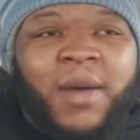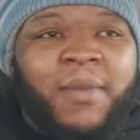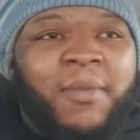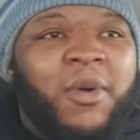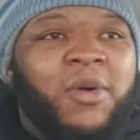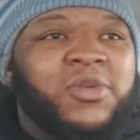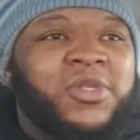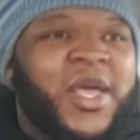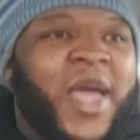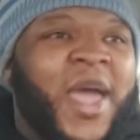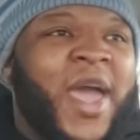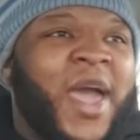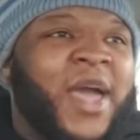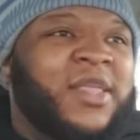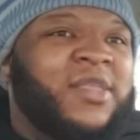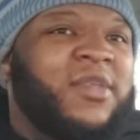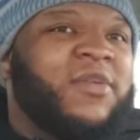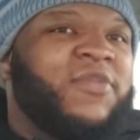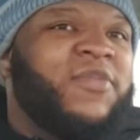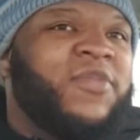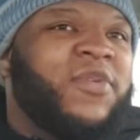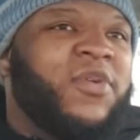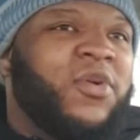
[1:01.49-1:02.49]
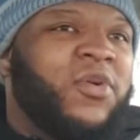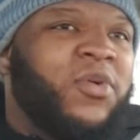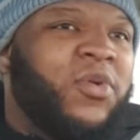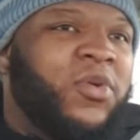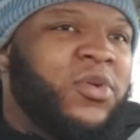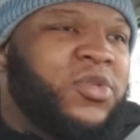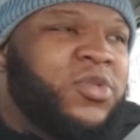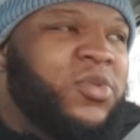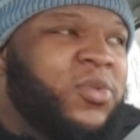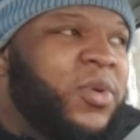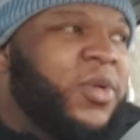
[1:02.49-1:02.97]
I'm most active
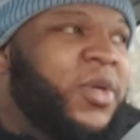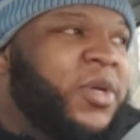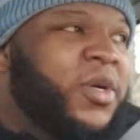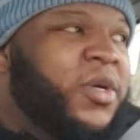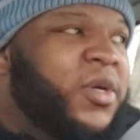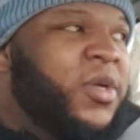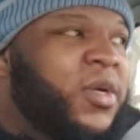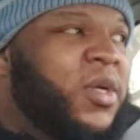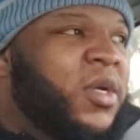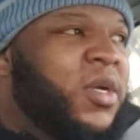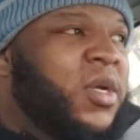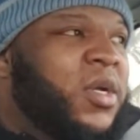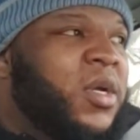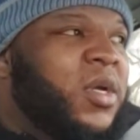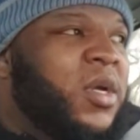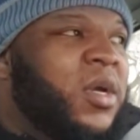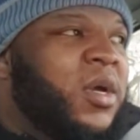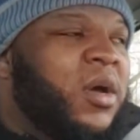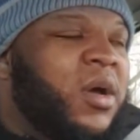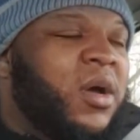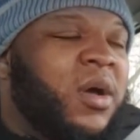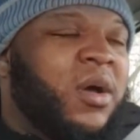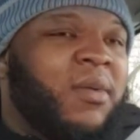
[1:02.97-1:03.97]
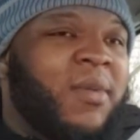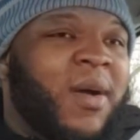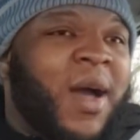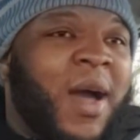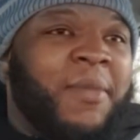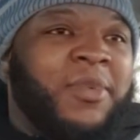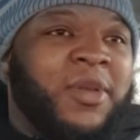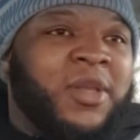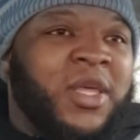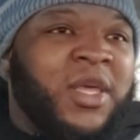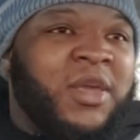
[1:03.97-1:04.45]
on Twitter,
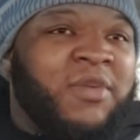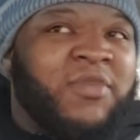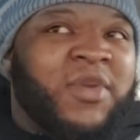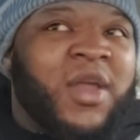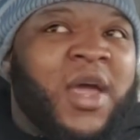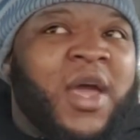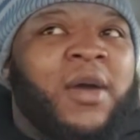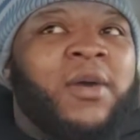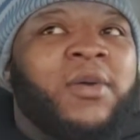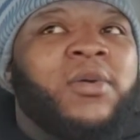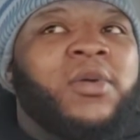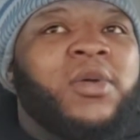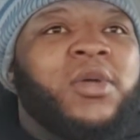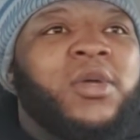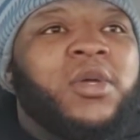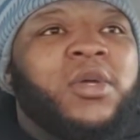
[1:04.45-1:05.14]
I believe, now.